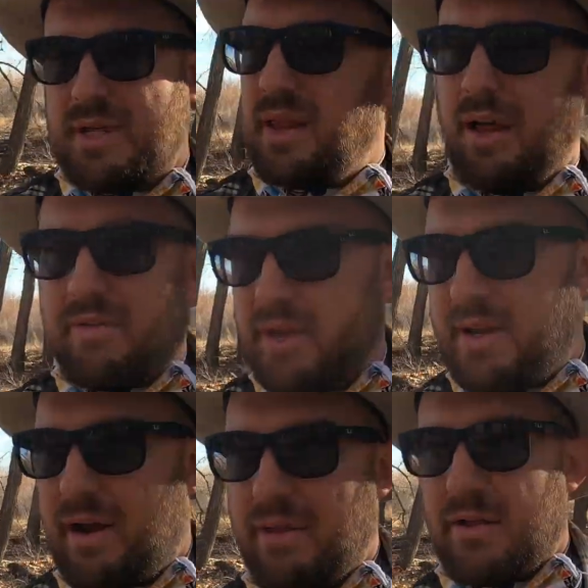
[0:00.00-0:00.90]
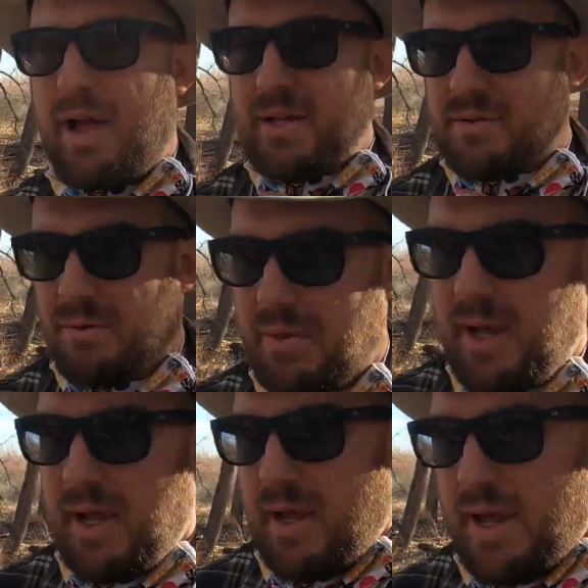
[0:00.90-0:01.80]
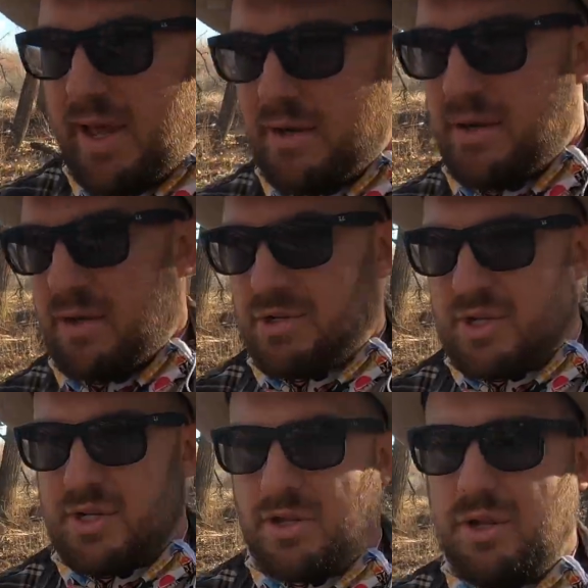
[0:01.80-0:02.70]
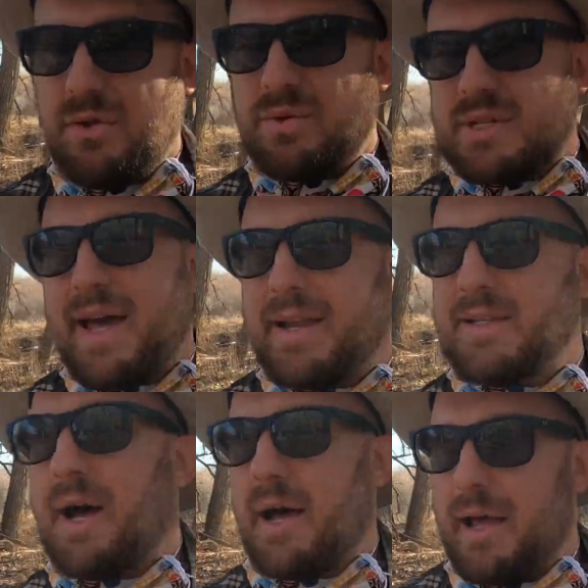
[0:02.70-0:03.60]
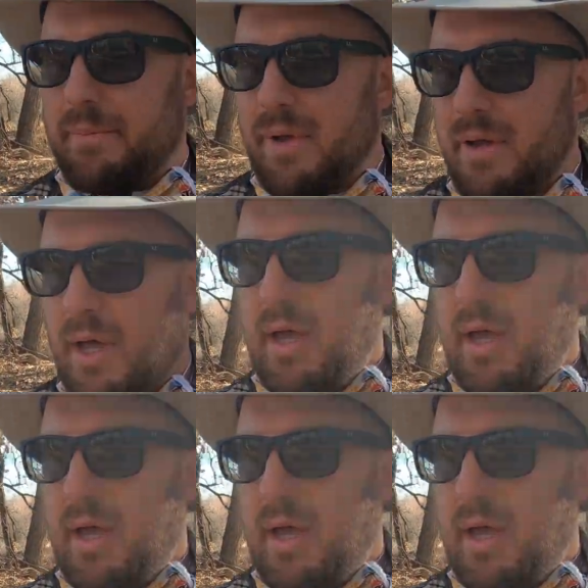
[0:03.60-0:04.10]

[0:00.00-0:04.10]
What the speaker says: They love getting out of the classroom, and just use that time